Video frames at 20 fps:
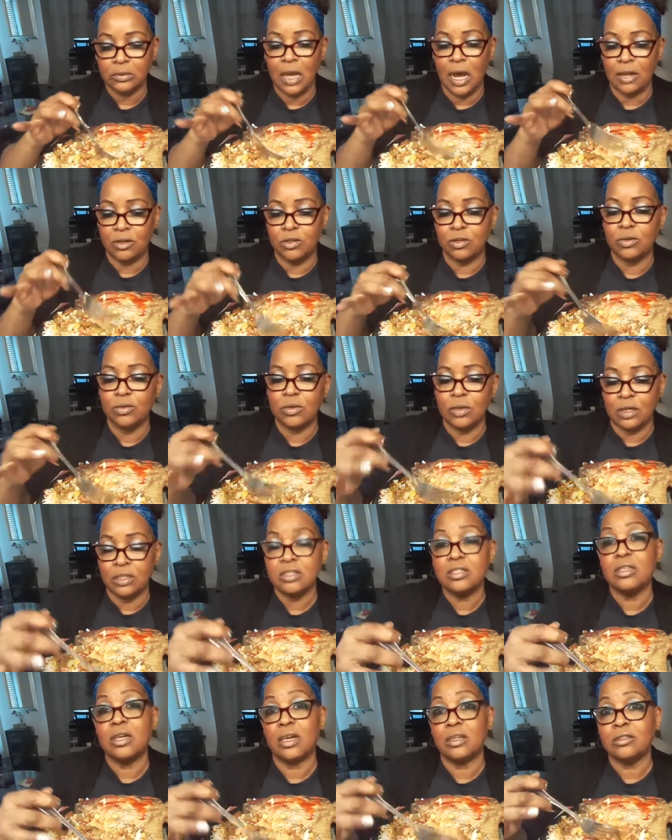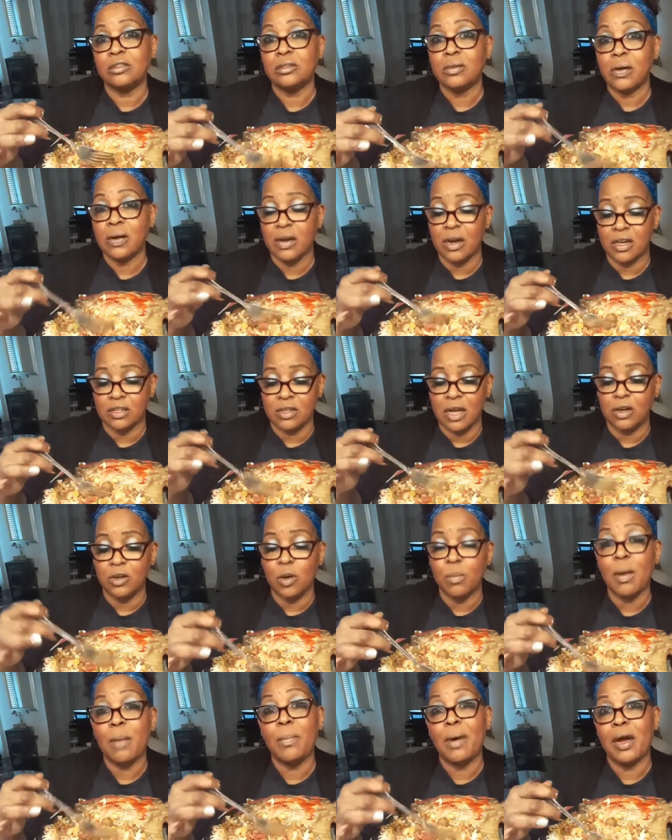I do, in a sense, because I
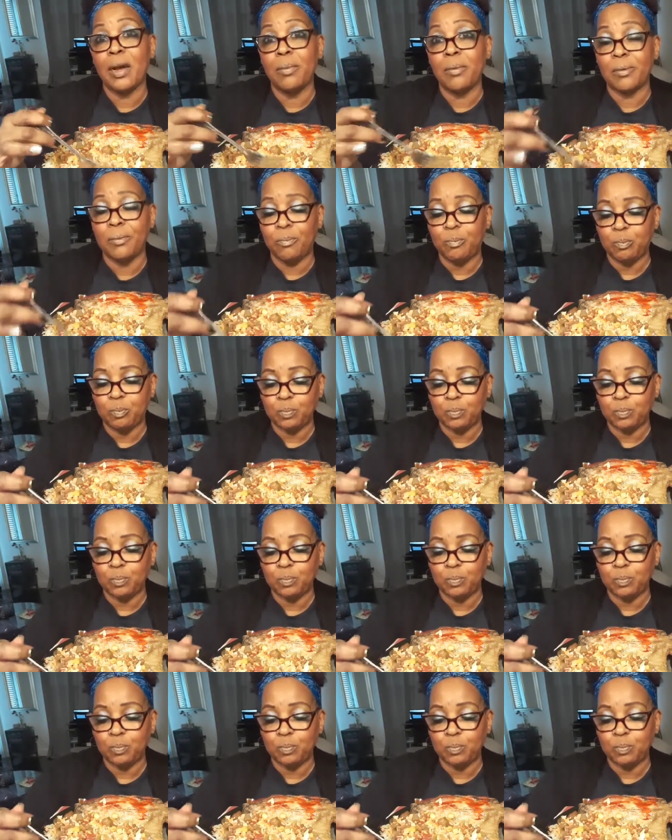know my Bible.